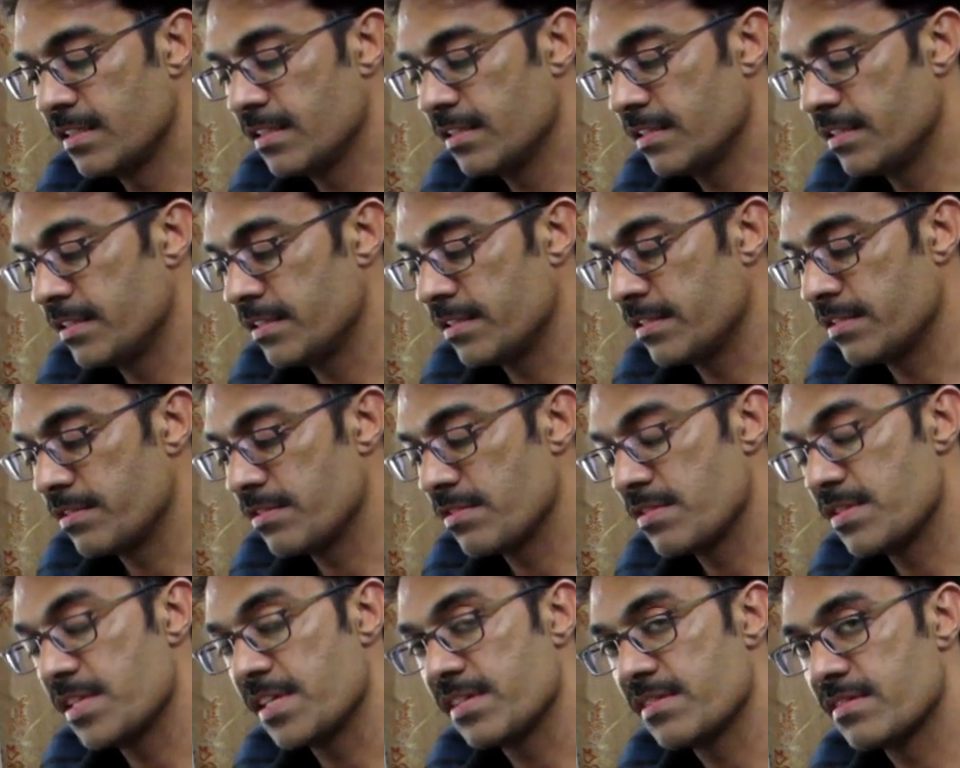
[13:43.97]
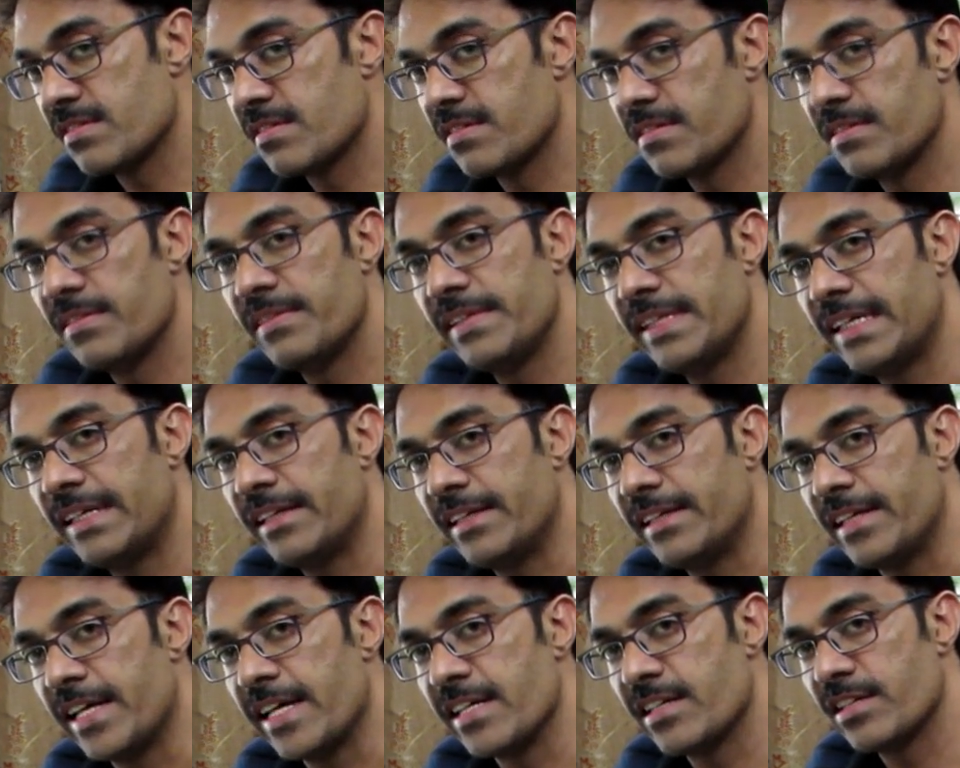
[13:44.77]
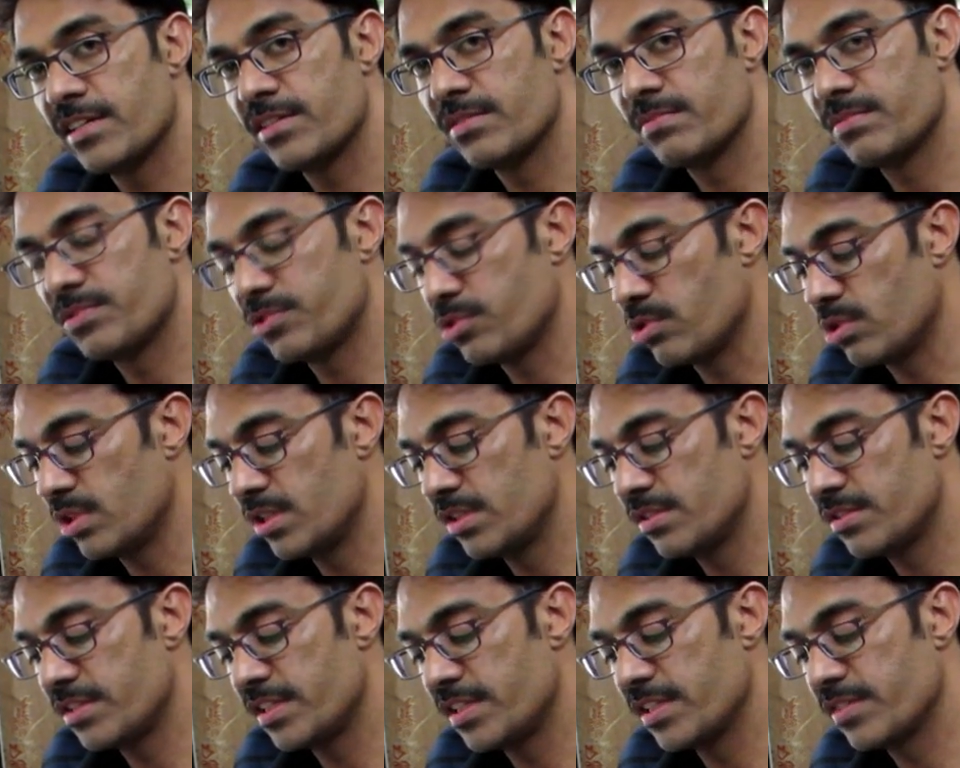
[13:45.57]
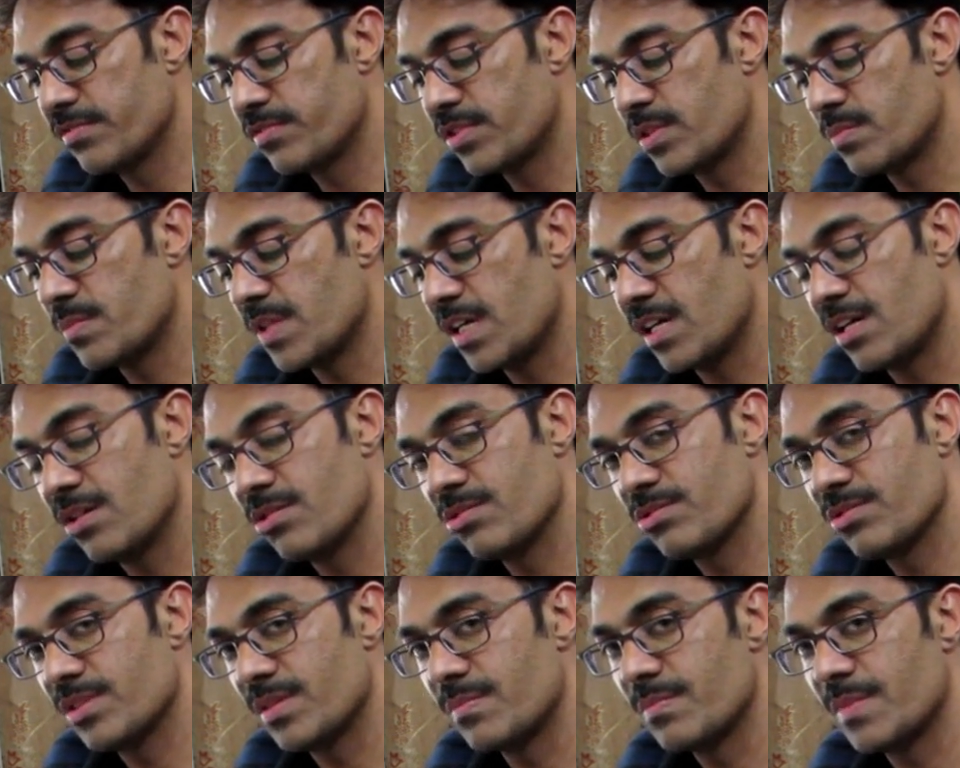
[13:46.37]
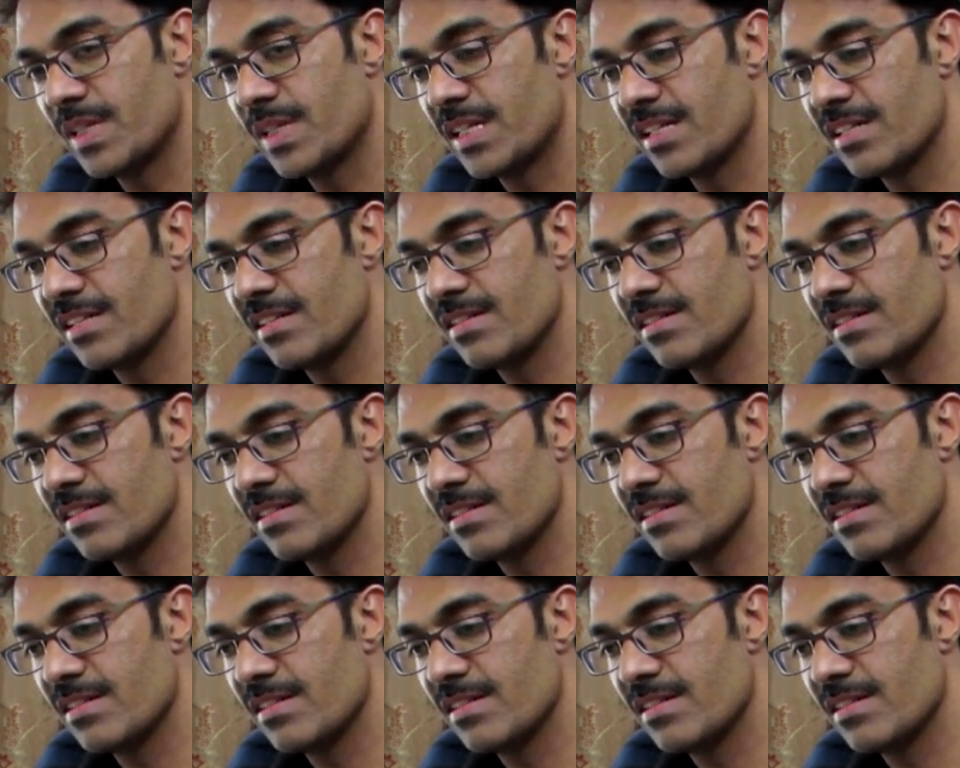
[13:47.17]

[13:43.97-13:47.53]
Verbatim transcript: uh, just like a stolen thing from a house somebody